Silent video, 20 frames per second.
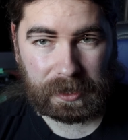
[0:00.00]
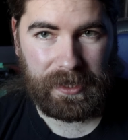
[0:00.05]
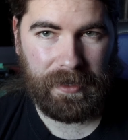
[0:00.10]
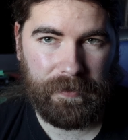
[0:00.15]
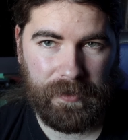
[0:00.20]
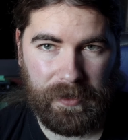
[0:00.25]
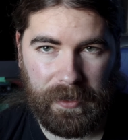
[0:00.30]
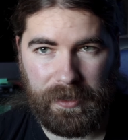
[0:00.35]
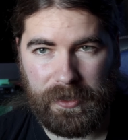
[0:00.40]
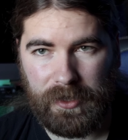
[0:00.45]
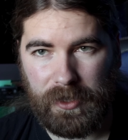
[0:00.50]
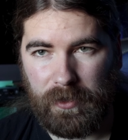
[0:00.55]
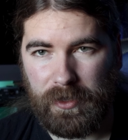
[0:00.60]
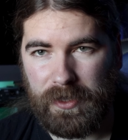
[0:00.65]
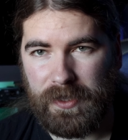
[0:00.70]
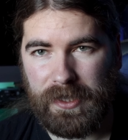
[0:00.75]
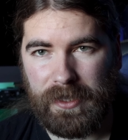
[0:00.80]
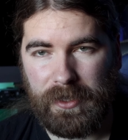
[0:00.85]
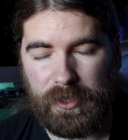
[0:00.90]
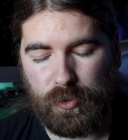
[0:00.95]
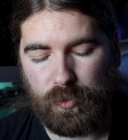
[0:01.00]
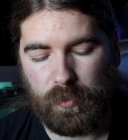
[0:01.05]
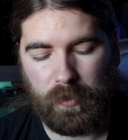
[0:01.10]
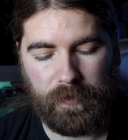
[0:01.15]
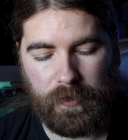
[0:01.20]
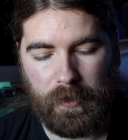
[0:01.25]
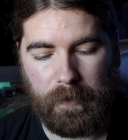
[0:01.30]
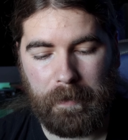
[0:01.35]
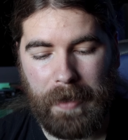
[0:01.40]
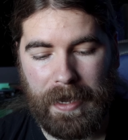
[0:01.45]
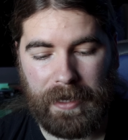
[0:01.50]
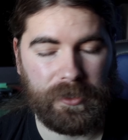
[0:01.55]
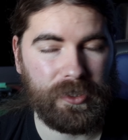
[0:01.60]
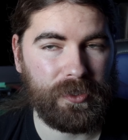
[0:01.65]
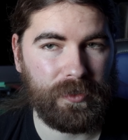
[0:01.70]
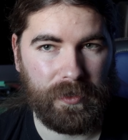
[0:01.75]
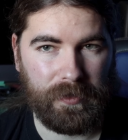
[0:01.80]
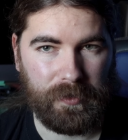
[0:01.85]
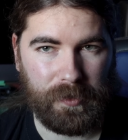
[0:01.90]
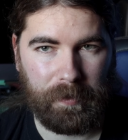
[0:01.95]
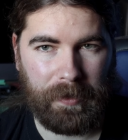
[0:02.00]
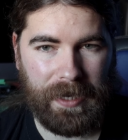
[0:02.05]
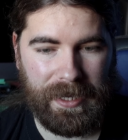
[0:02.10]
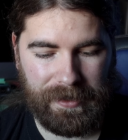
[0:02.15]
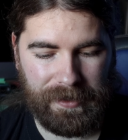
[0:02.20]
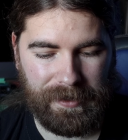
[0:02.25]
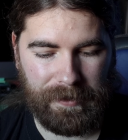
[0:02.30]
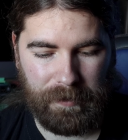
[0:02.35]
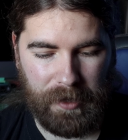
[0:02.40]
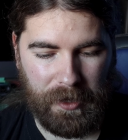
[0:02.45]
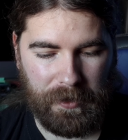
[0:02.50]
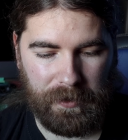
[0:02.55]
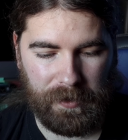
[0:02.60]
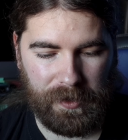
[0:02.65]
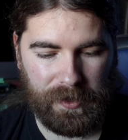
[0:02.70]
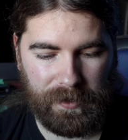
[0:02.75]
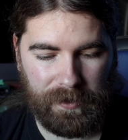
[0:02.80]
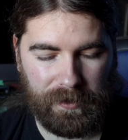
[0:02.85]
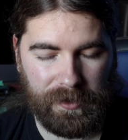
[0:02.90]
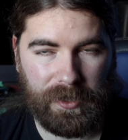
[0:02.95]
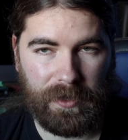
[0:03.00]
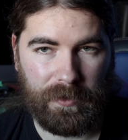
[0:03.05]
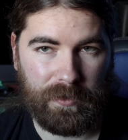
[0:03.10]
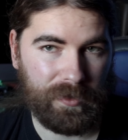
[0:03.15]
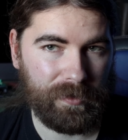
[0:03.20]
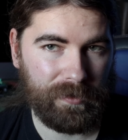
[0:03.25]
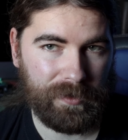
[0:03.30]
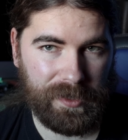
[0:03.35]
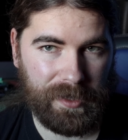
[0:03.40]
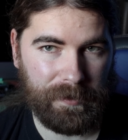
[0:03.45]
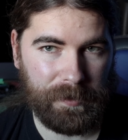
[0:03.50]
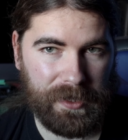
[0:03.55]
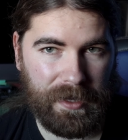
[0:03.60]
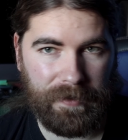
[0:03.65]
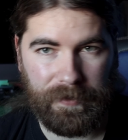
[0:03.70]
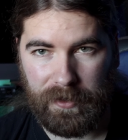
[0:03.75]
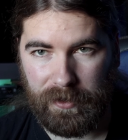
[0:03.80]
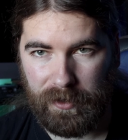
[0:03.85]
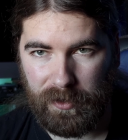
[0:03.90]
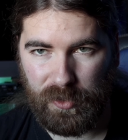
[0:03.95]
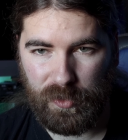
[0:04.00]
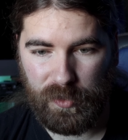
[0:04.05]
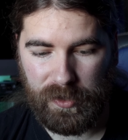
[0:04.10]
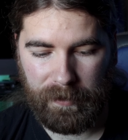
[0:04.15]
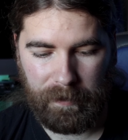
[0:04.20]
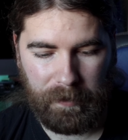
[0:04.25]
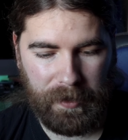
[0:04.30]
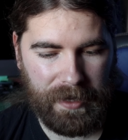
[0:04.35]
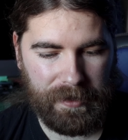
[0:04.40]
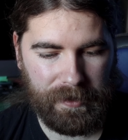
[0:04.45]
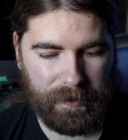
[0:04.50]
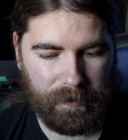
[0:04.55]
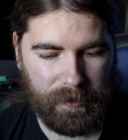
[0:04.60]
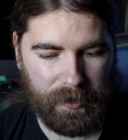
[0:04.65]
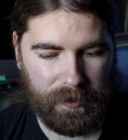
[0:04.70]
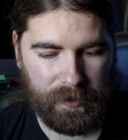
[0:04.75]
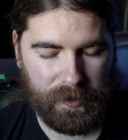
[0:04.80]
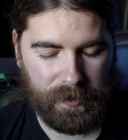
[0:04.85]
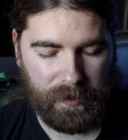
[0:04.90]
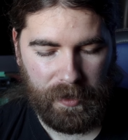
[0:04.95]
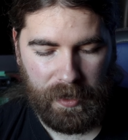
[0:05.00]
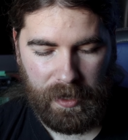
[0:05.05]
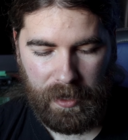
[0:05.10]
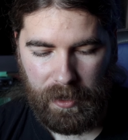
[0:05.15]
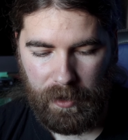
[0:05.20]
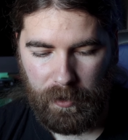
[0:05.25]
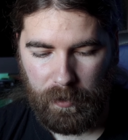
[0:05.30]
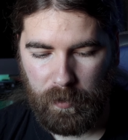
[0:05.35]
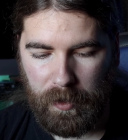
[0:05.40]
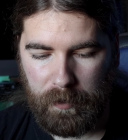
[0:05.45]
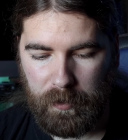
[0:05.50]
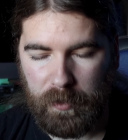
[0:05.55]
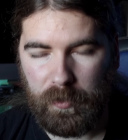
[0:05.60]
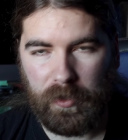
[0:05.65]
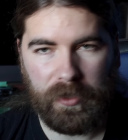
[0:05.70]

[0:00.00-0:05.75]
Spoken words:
7 then is going to see us revert back to those blending modes. So tip 7, using blending modes. When we